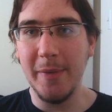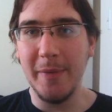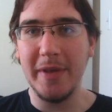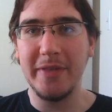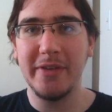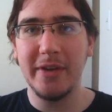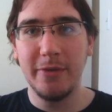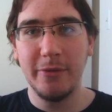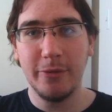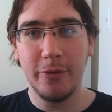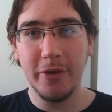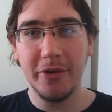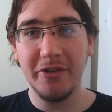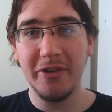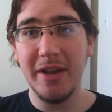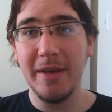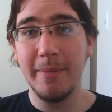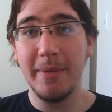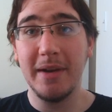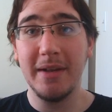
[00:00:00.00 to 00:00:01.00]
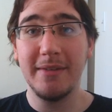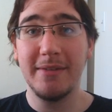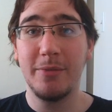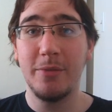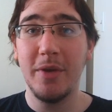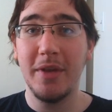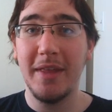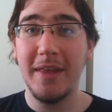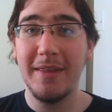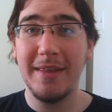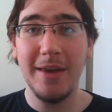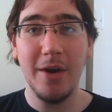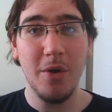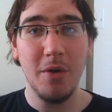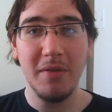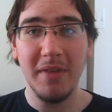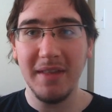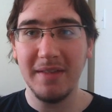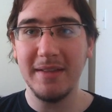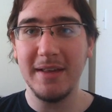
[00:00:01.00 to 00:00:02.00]
It's unfortunate, but it's really the
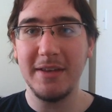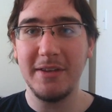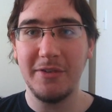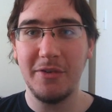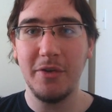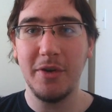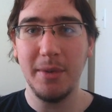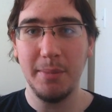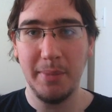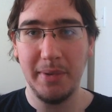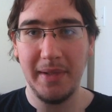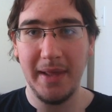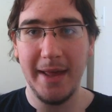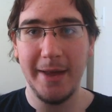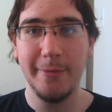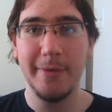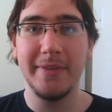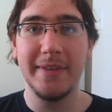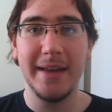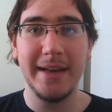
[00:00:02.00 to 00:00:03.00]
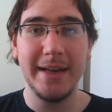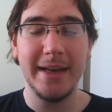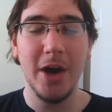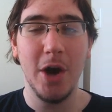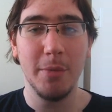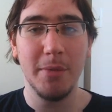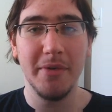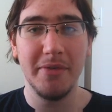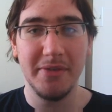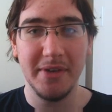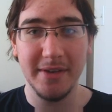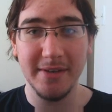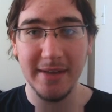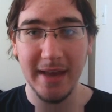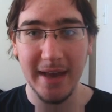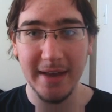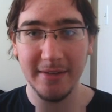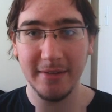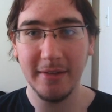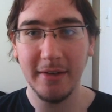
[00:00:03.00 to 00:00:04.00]
only list you can play with any hope of
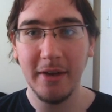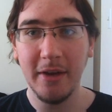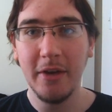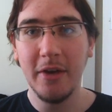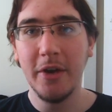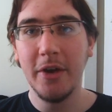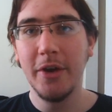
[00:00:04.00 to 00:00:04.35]
success.